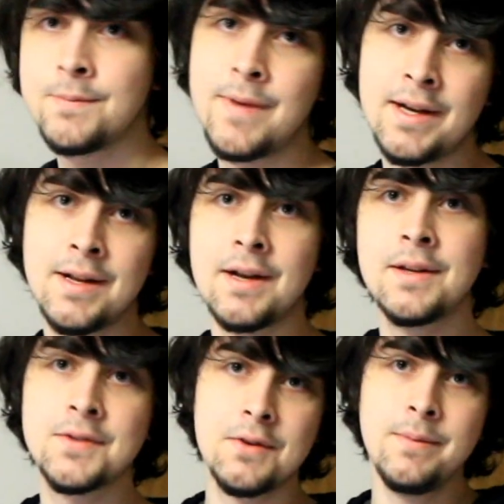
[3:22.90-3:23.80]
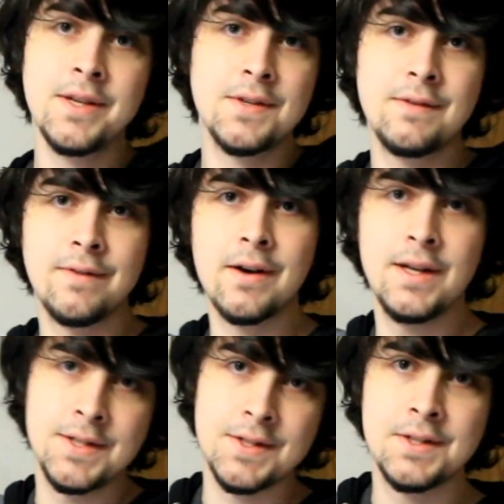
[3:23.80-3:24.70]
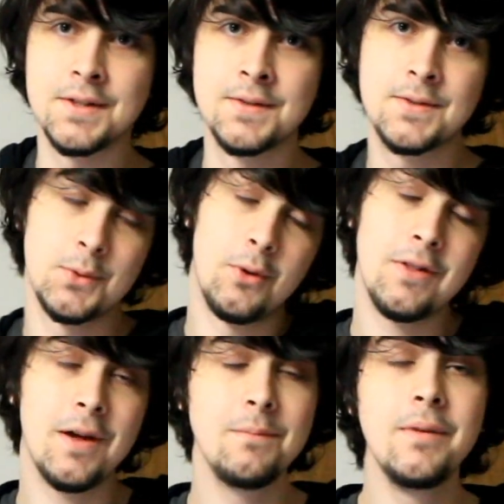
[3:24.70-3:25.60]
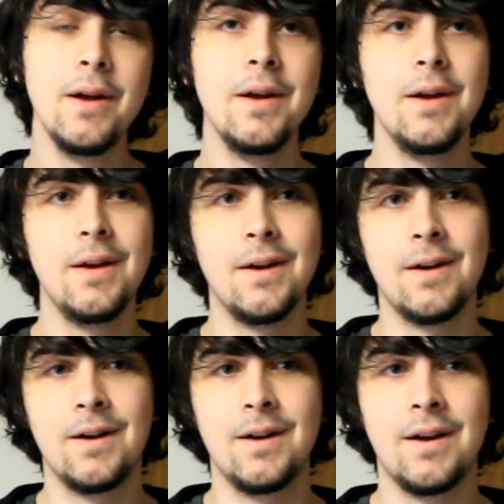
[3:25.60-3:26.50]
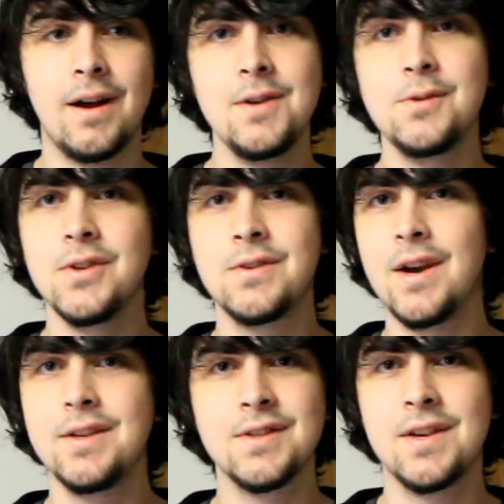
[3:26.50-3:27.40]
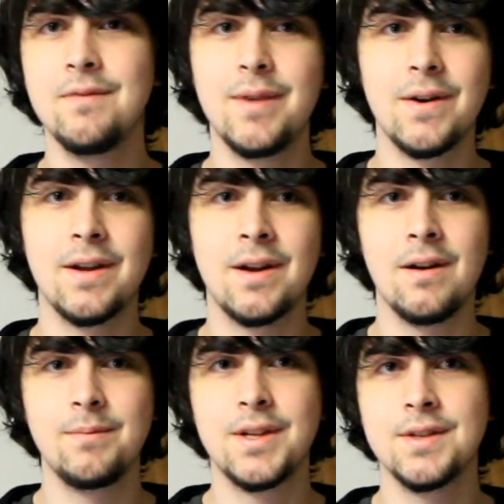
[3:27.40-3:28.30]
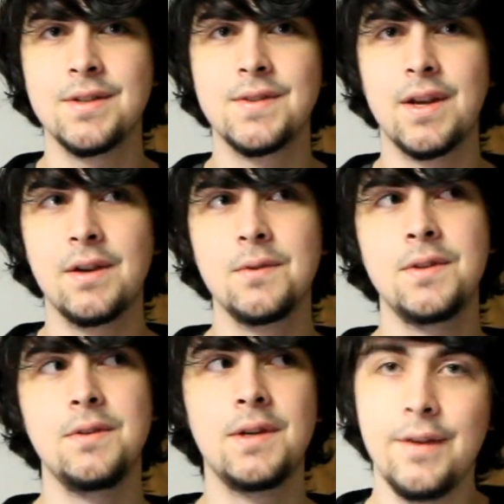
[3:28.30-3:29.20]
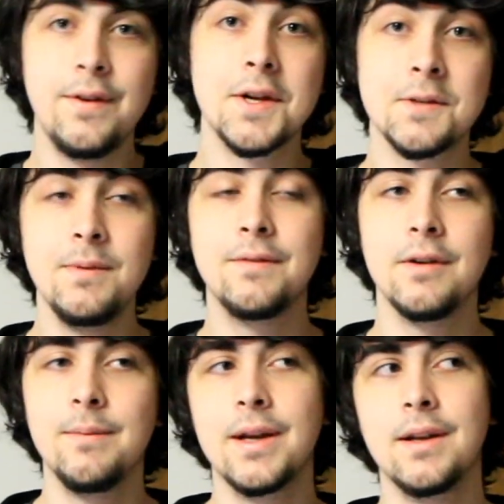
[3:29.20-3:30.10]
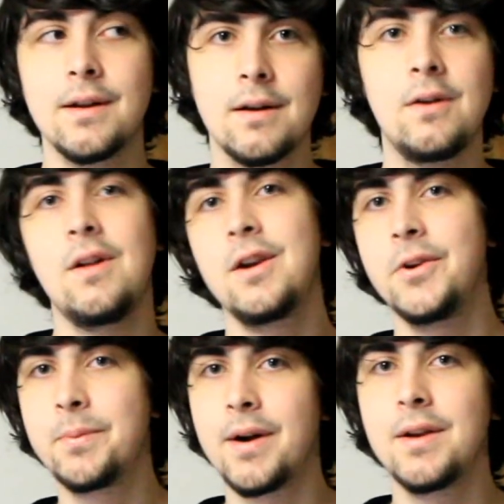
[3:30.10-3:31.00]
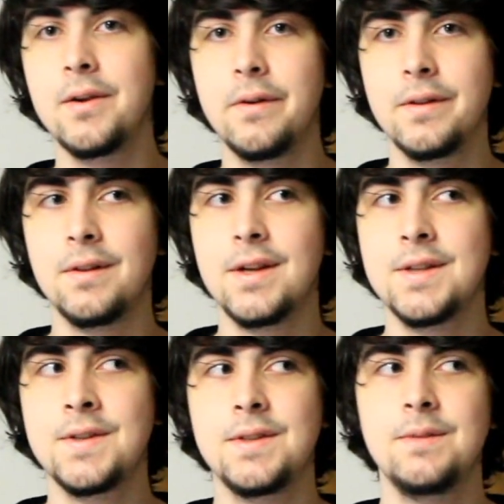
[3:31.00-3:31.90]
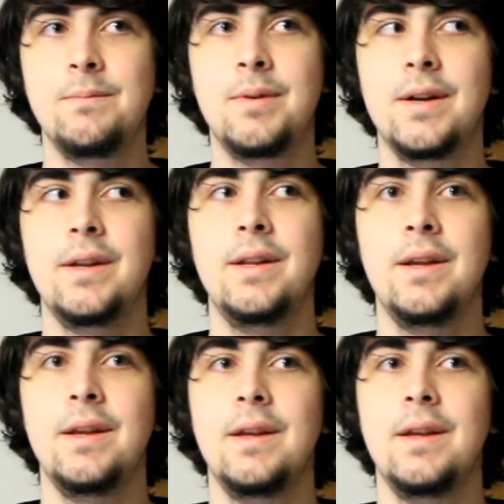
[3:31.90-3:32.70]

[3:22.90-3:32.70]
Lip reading: is magnetic, so it makes it very easy to store them. I usually try and just give them out at competitions that I go to. If you ask me for a magnetic clock, you'll probably go on the list, but